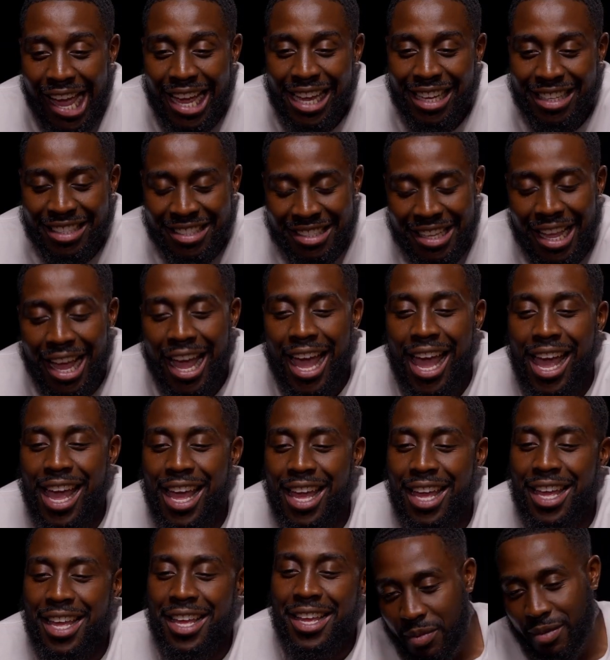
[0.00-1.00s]
It's tight.
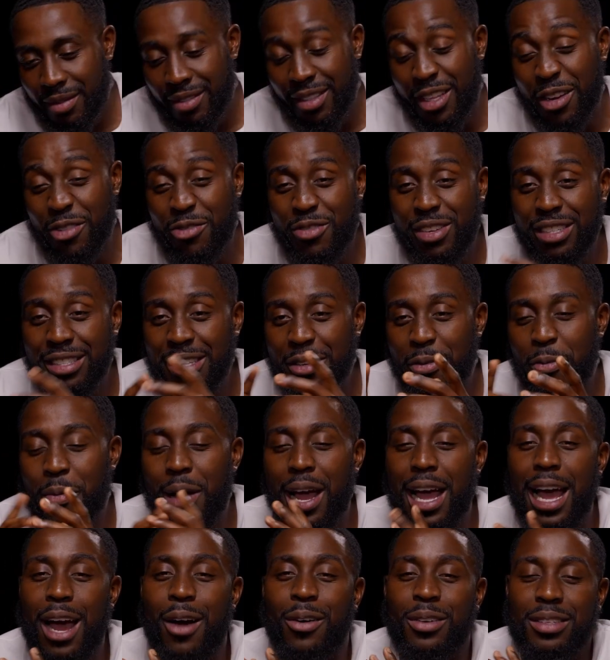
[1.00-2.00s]
The reason
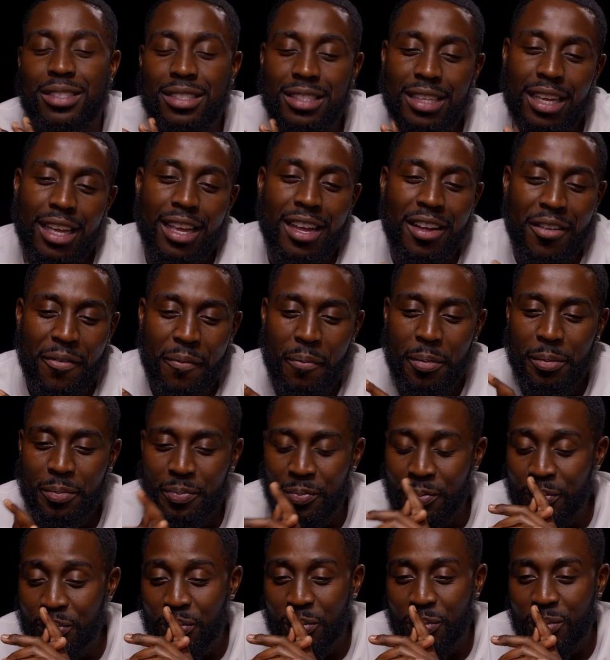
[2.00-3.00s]
why I would say
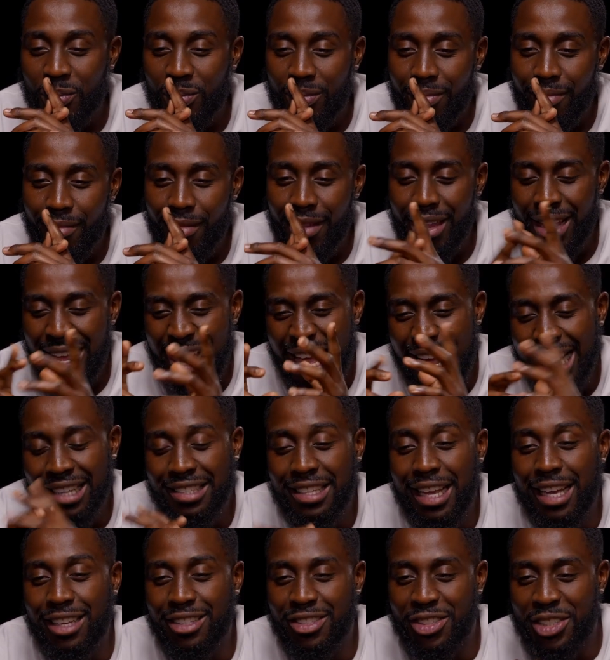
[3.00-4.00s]

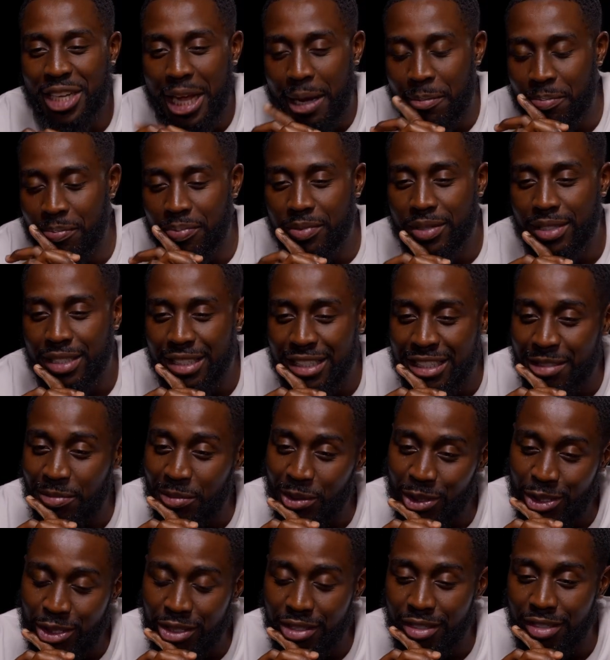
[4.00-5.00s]
Hector as champ is
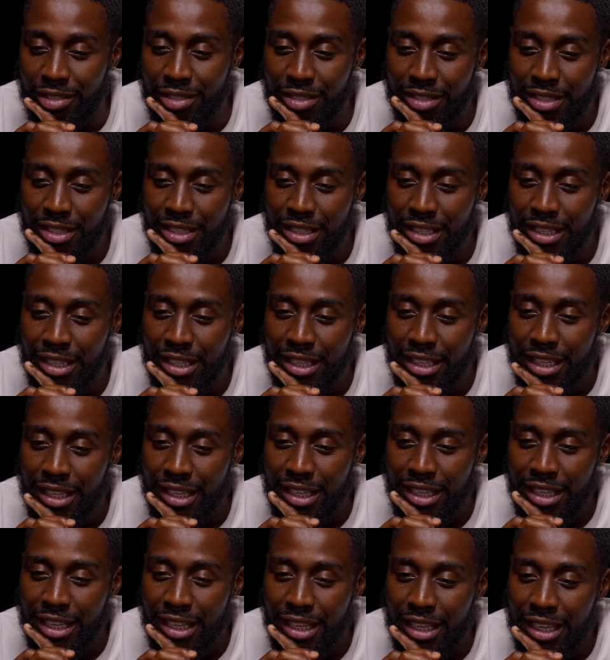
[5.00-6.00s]
because
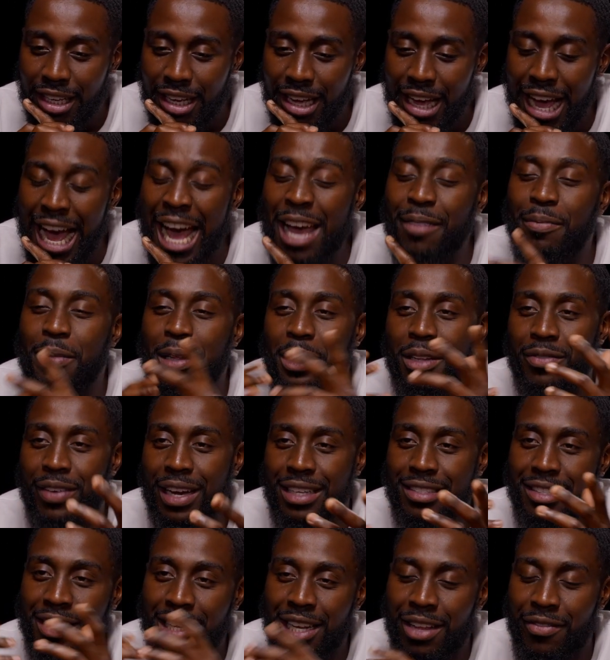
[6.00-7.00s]
I played with
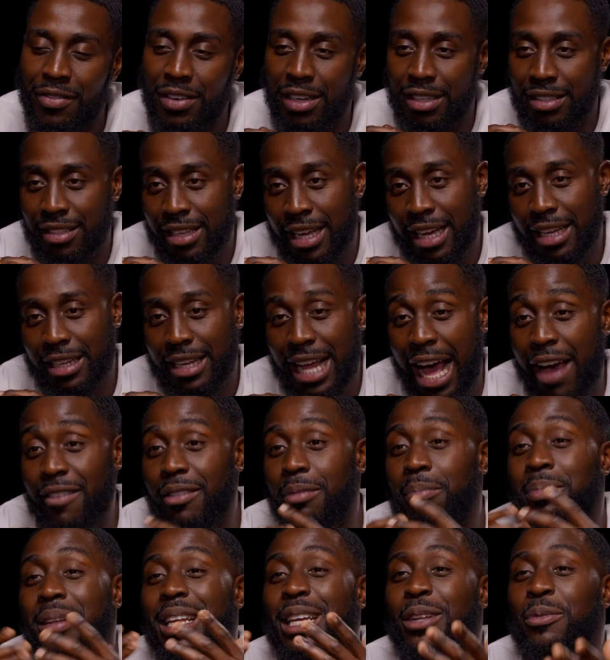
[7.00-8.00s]
Hector 11 aside. I
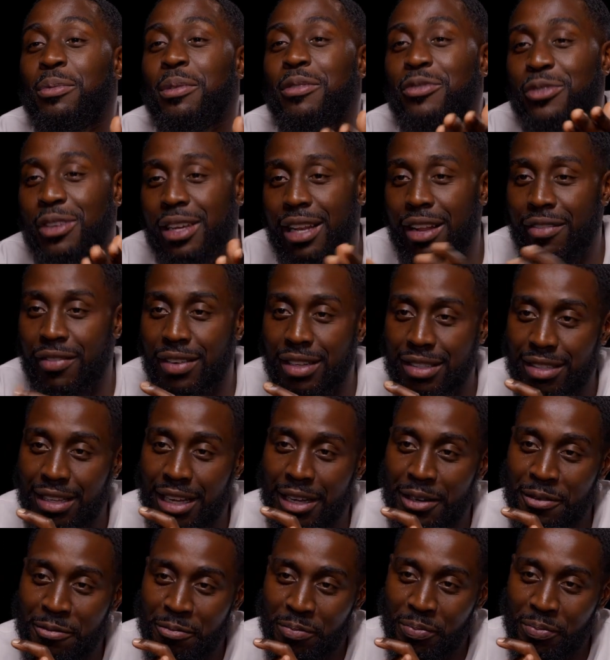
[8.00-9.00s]
haven't played with you 11 aside.